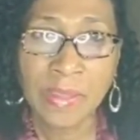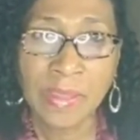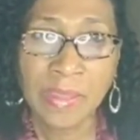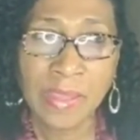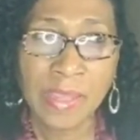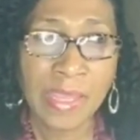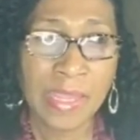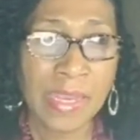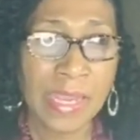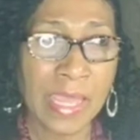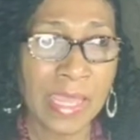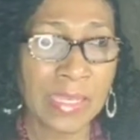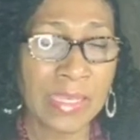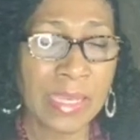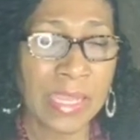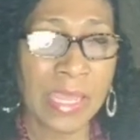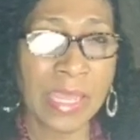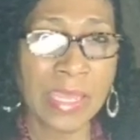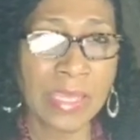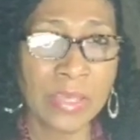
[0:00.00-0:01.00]
And
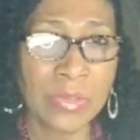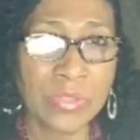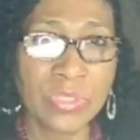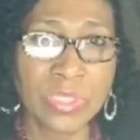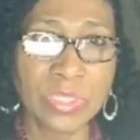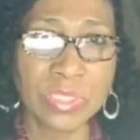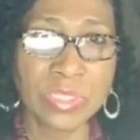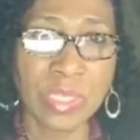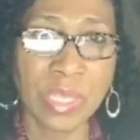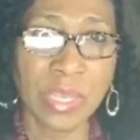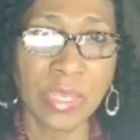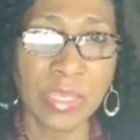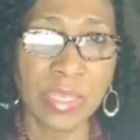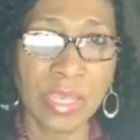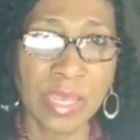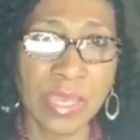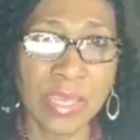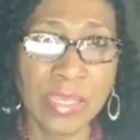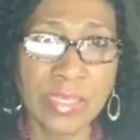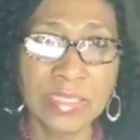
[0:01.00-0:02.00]
I
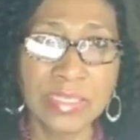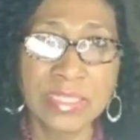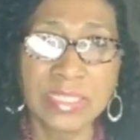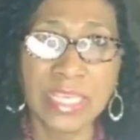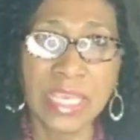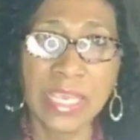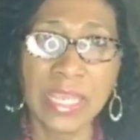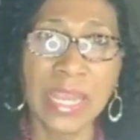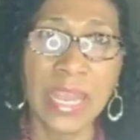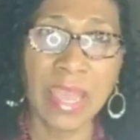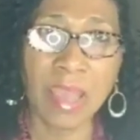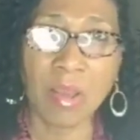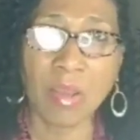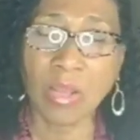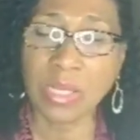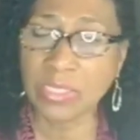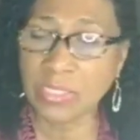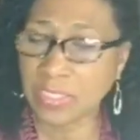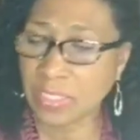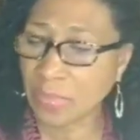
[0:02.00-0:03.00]
say that
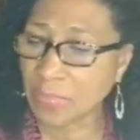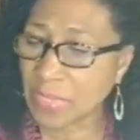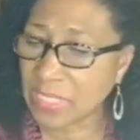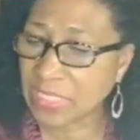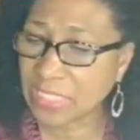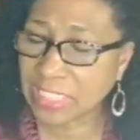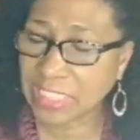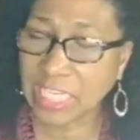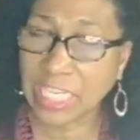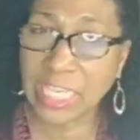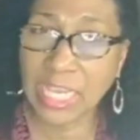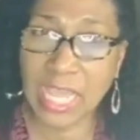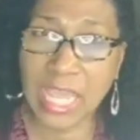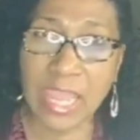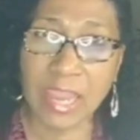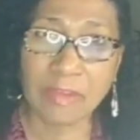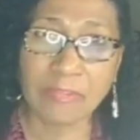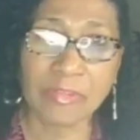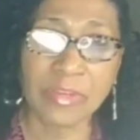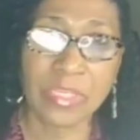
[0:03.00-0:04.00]
all the time. I say that
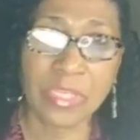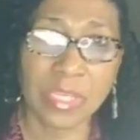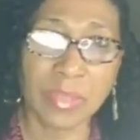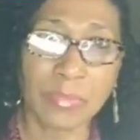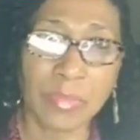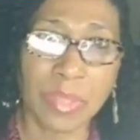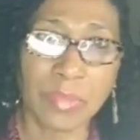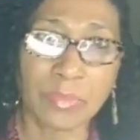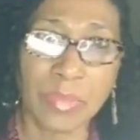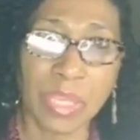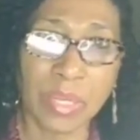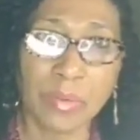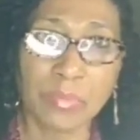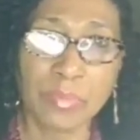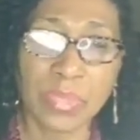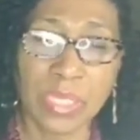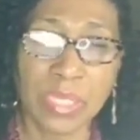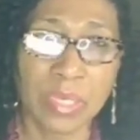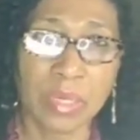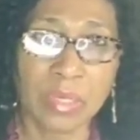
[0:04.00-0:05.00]
every time I'm here
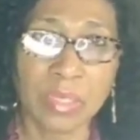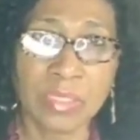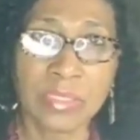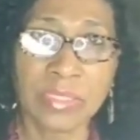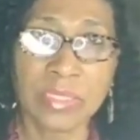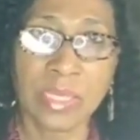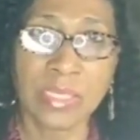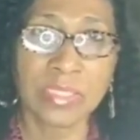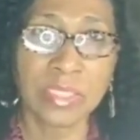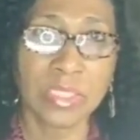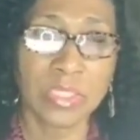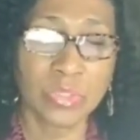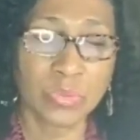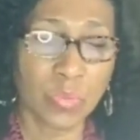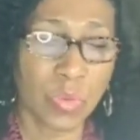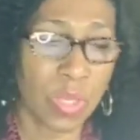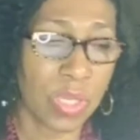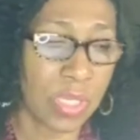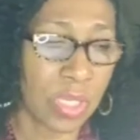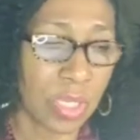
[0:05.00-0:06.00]
because I just
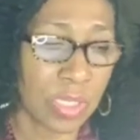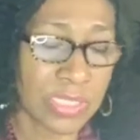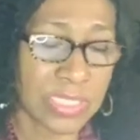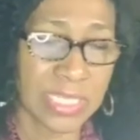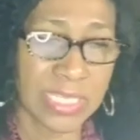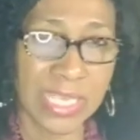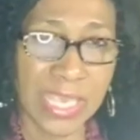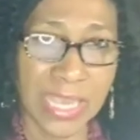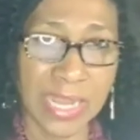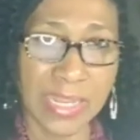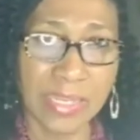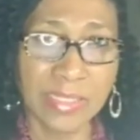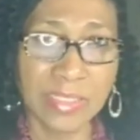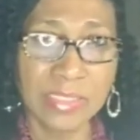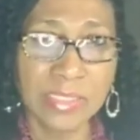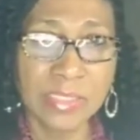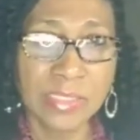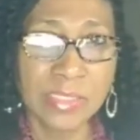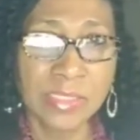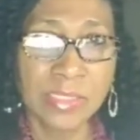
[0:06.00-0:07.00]
want y'all to get it.
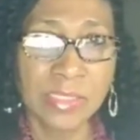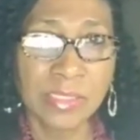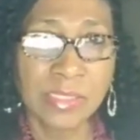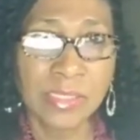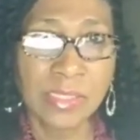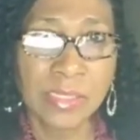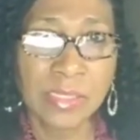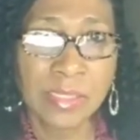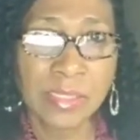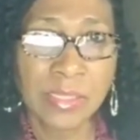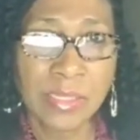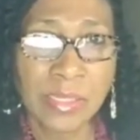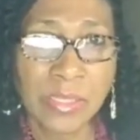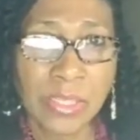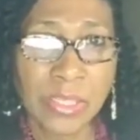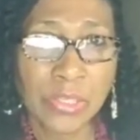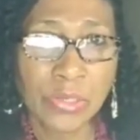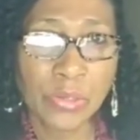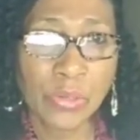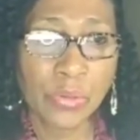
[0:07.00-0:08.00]

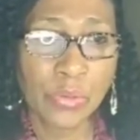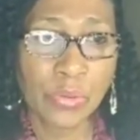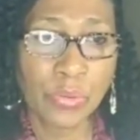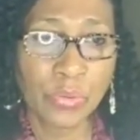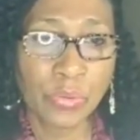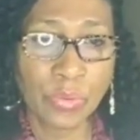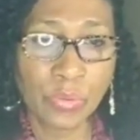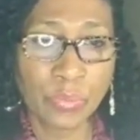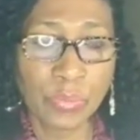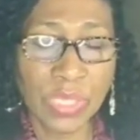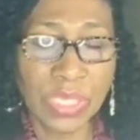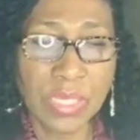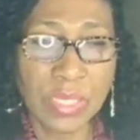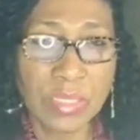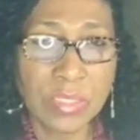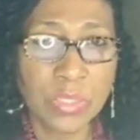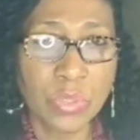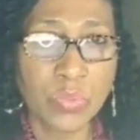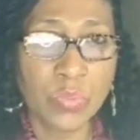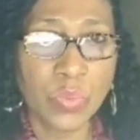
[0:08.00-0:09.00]
You know,
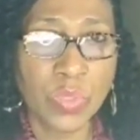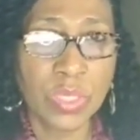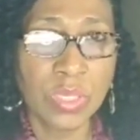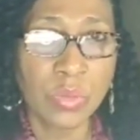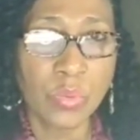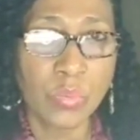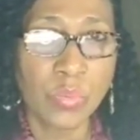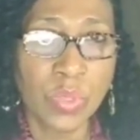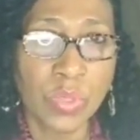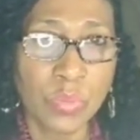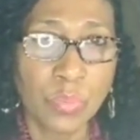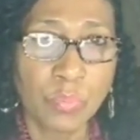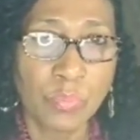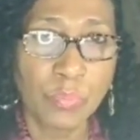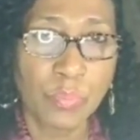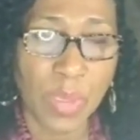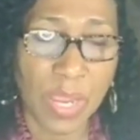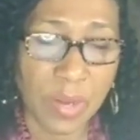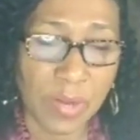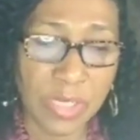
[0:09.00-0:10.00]
because we
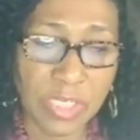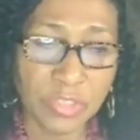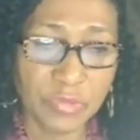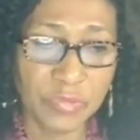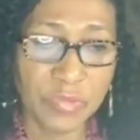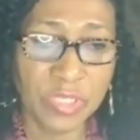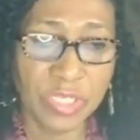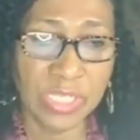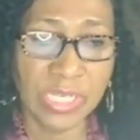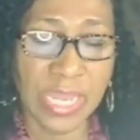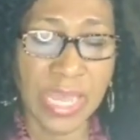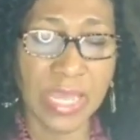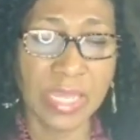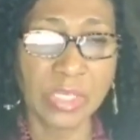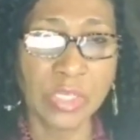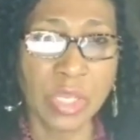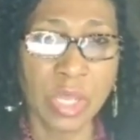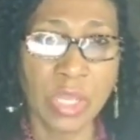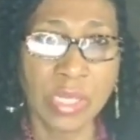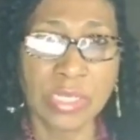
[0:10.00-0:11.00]
perish for the lack of
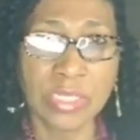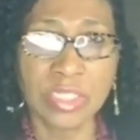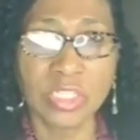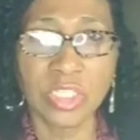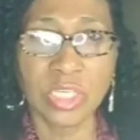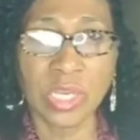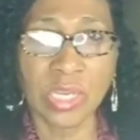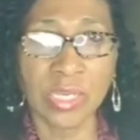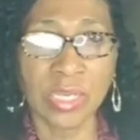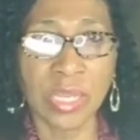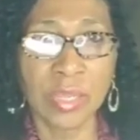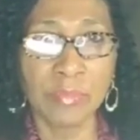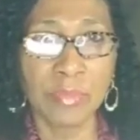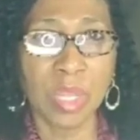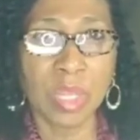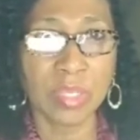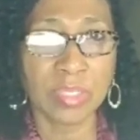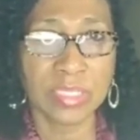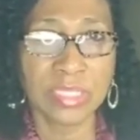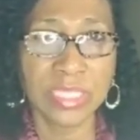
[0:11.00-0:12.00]
knowledge. And I'm
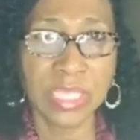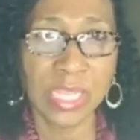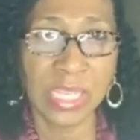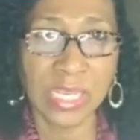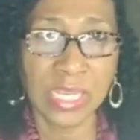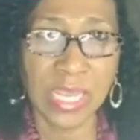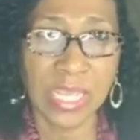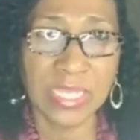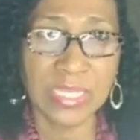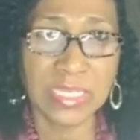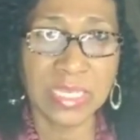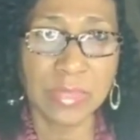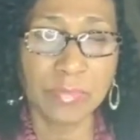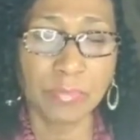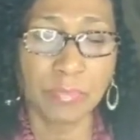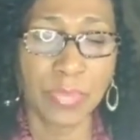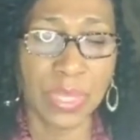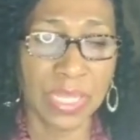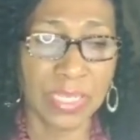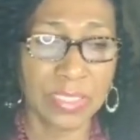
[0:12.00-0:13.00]
not saying that
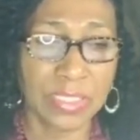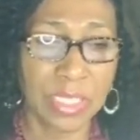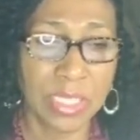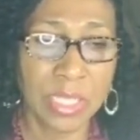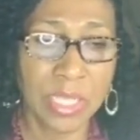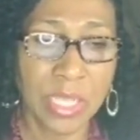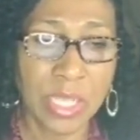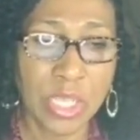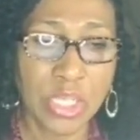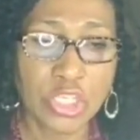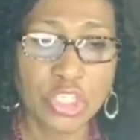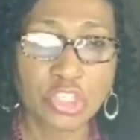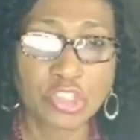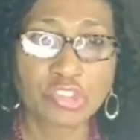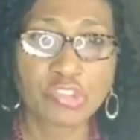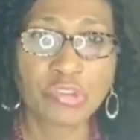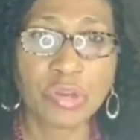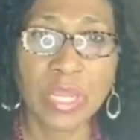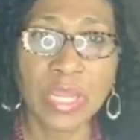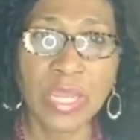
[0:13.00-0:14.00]
thing, but
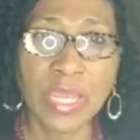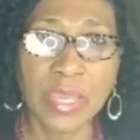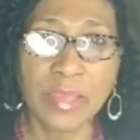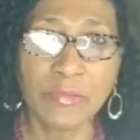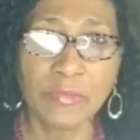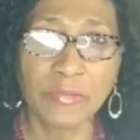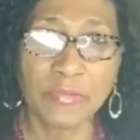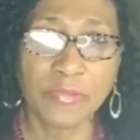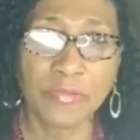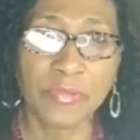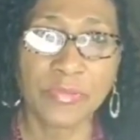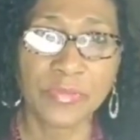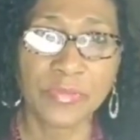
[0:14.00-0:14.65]
strive